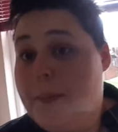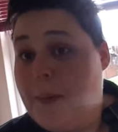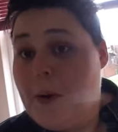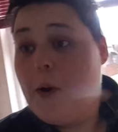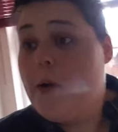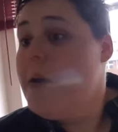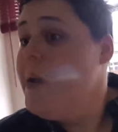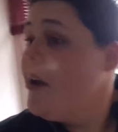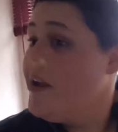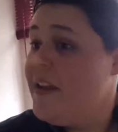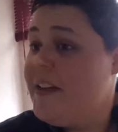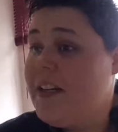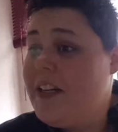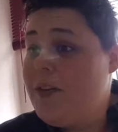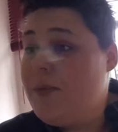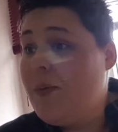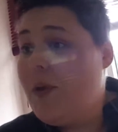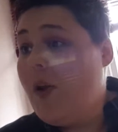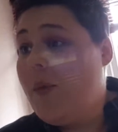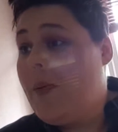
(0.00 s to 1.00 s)
What? Can you
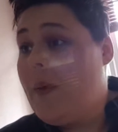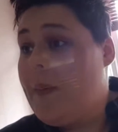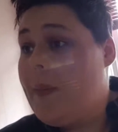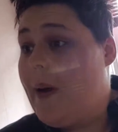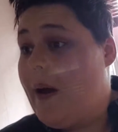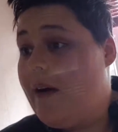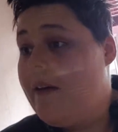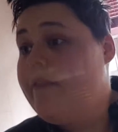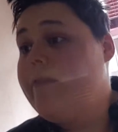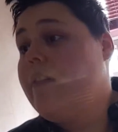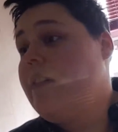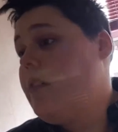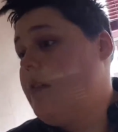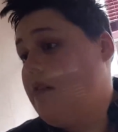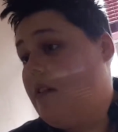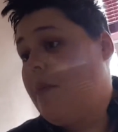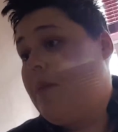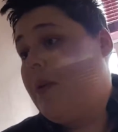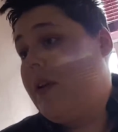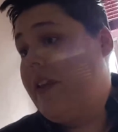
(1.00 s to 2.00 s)
dish me up a pot for,
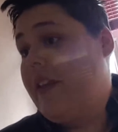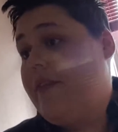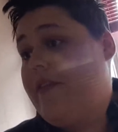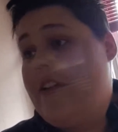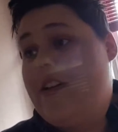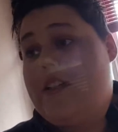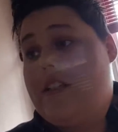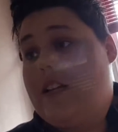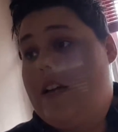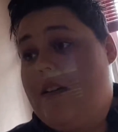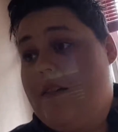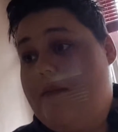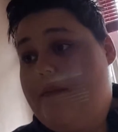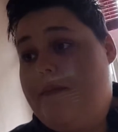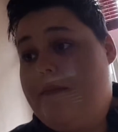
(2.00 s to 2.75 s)
I'll put it in the freezer?